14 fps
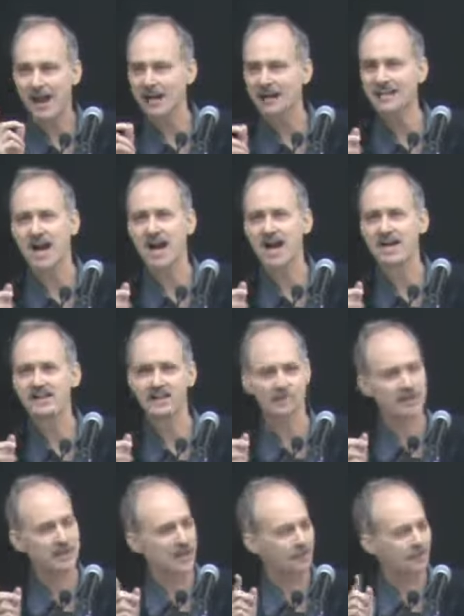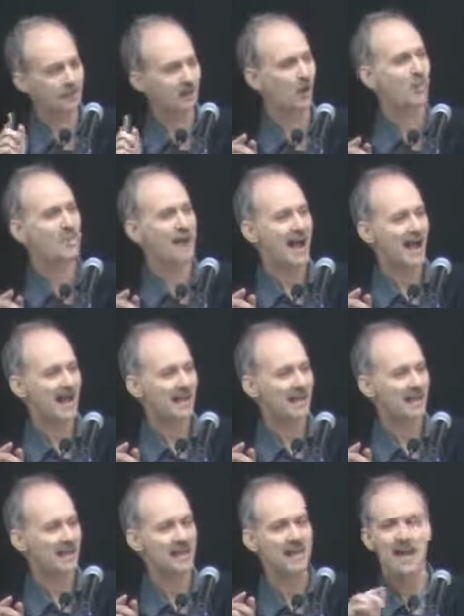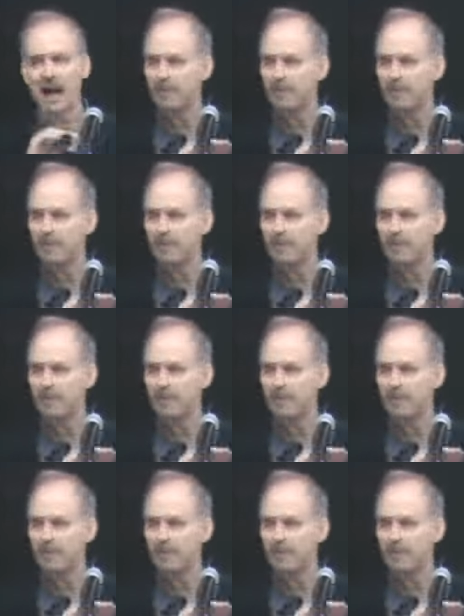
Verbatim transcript: Mankind has become so bad,